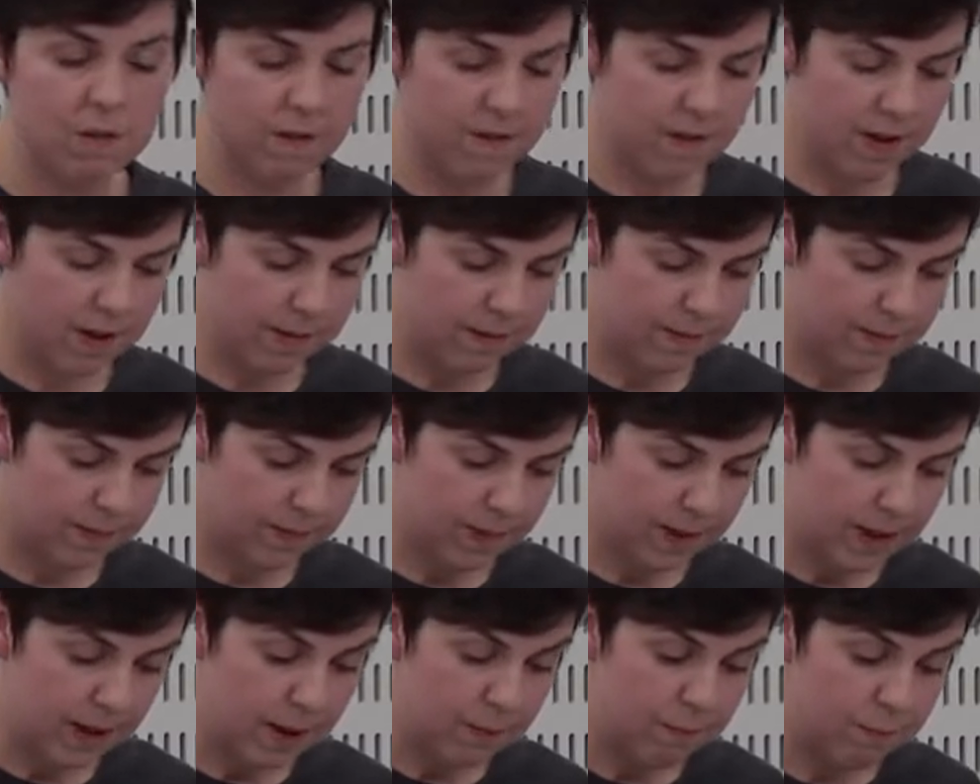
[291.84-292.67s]
River,
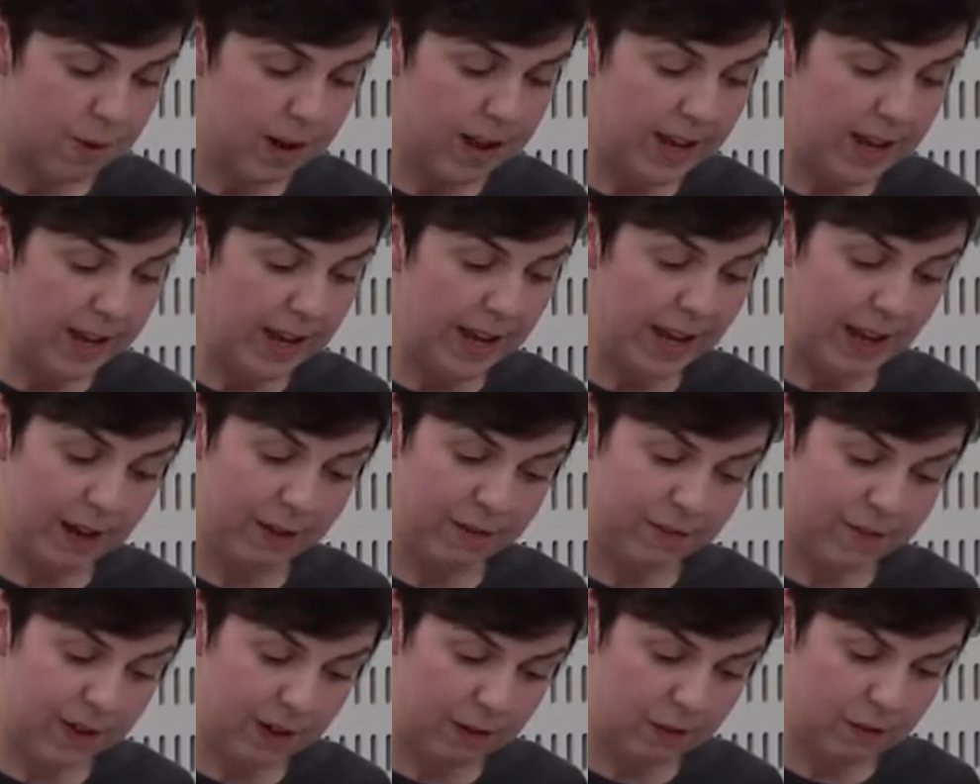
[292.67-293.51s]
breaking a
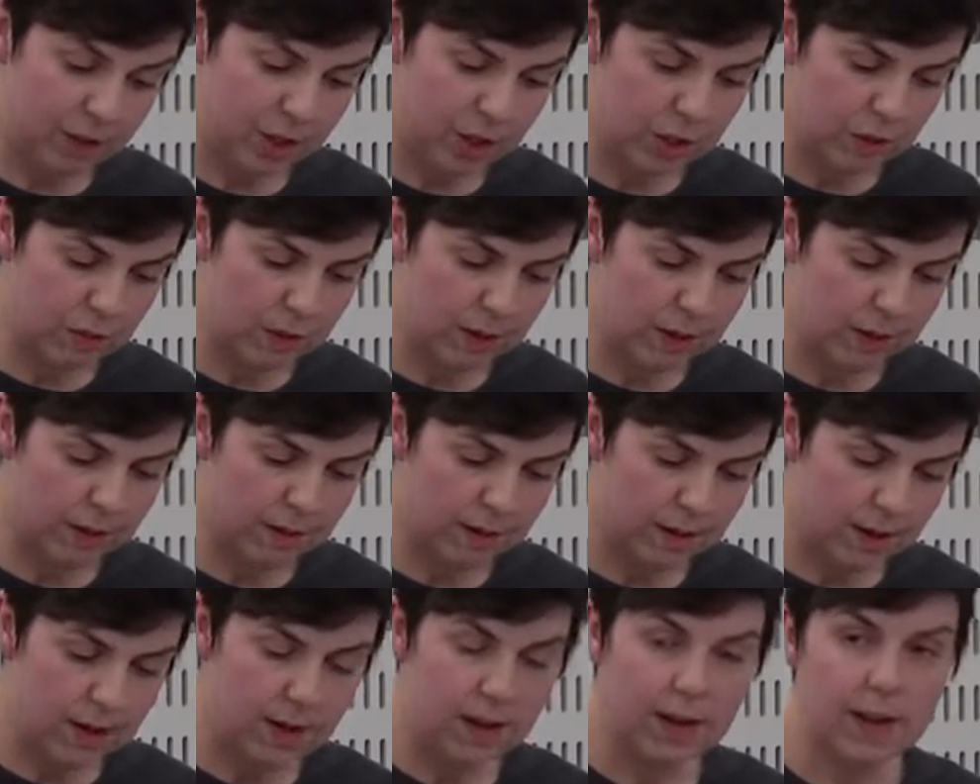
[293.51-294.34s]
foul sewer
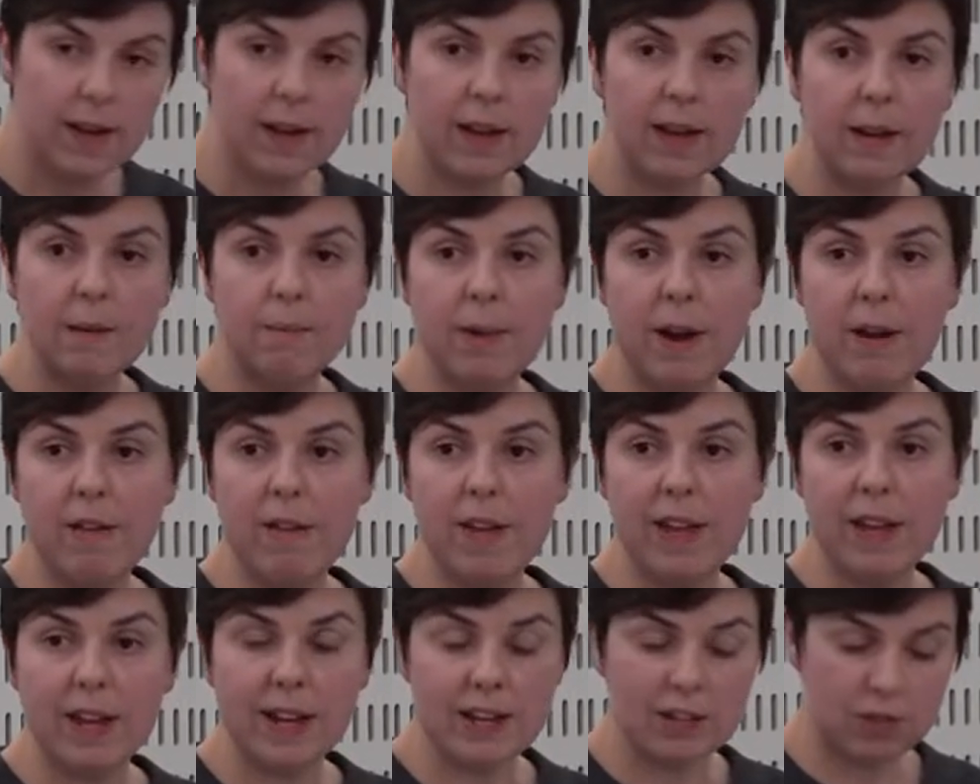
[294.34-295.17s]
and
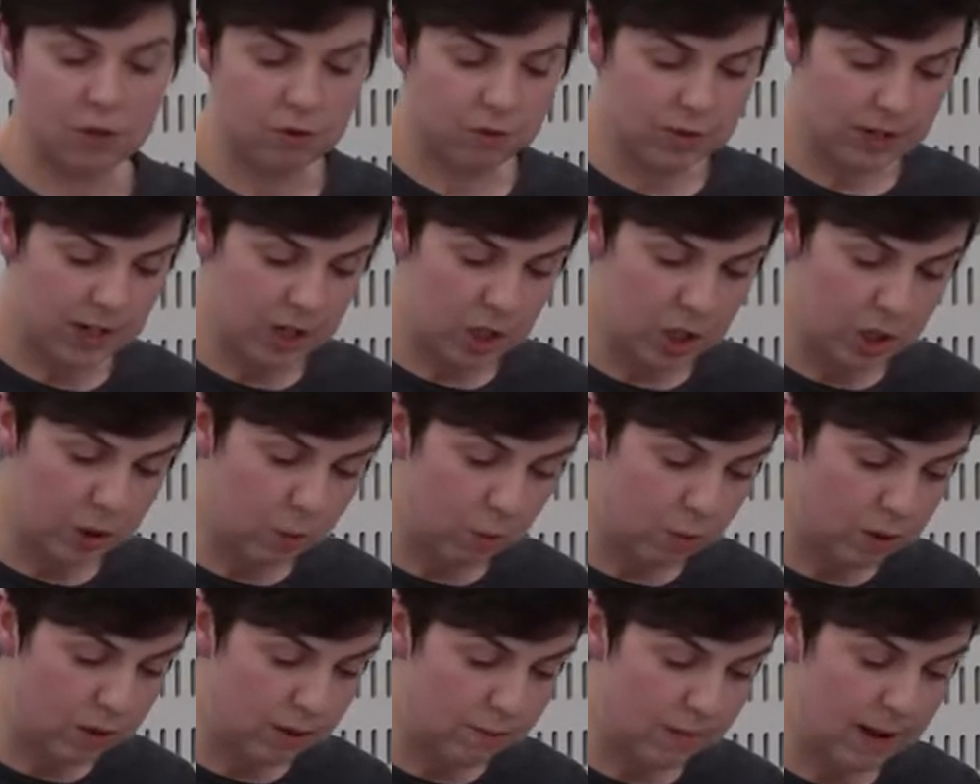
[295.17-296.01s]
burying a strategic
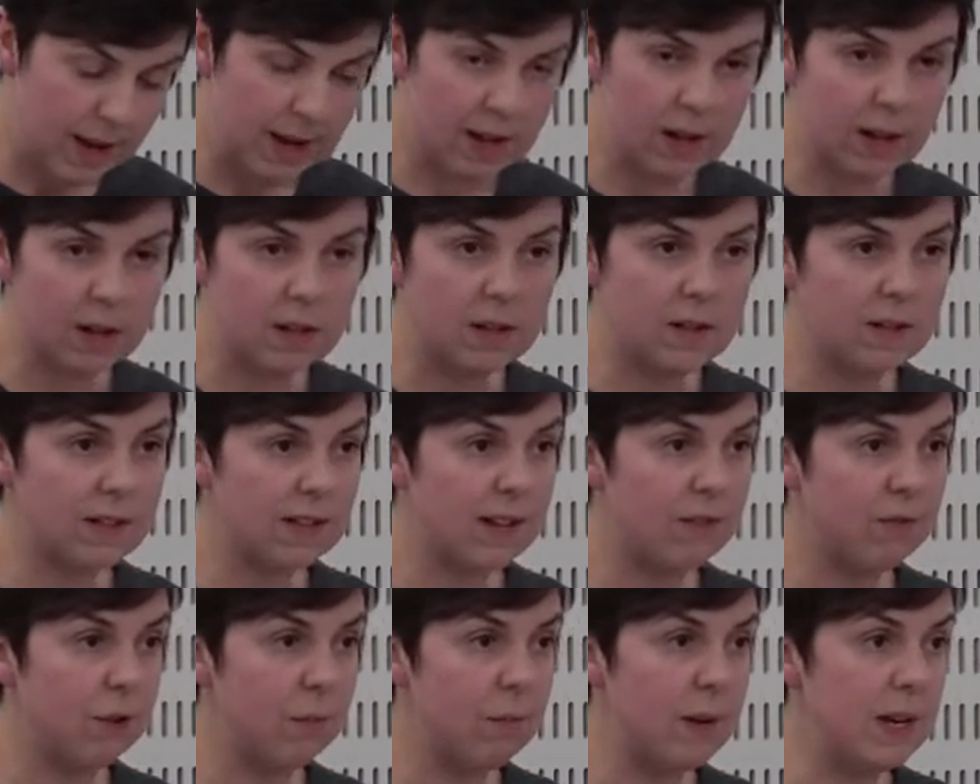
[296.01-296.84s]
water main under
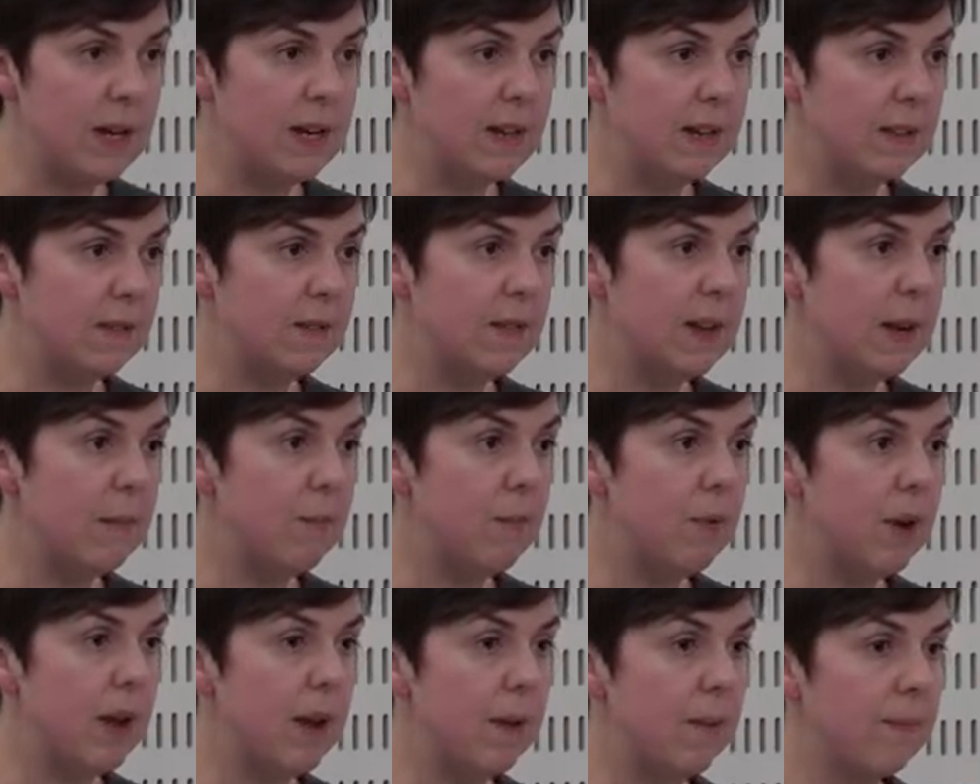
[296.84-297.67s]
several metres of
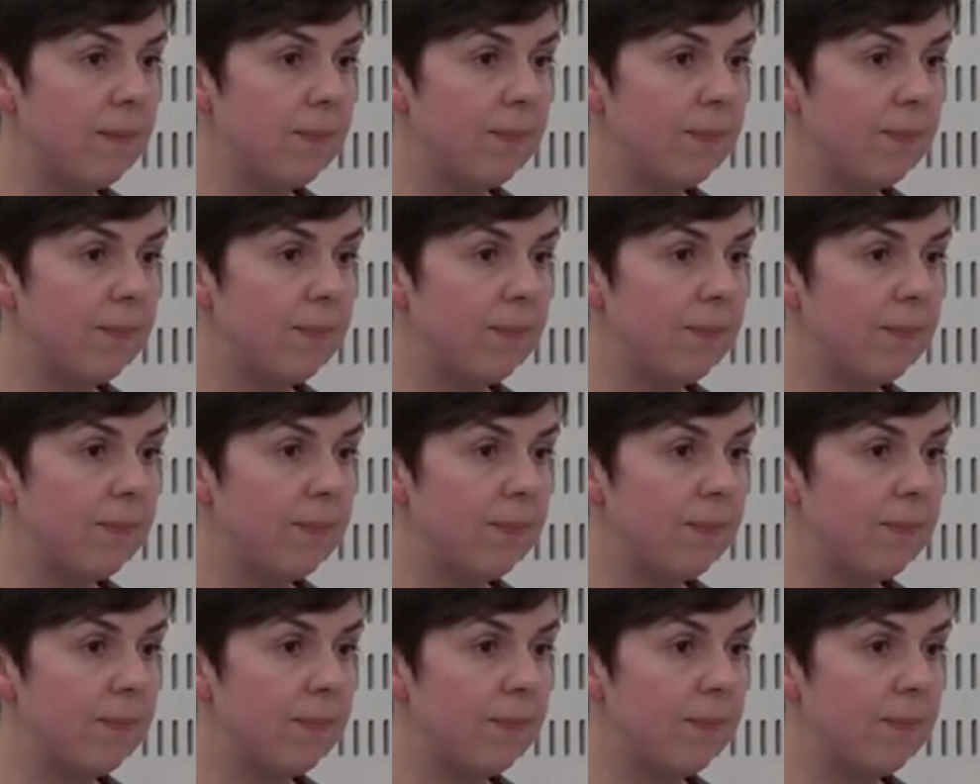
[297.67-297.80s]
debris.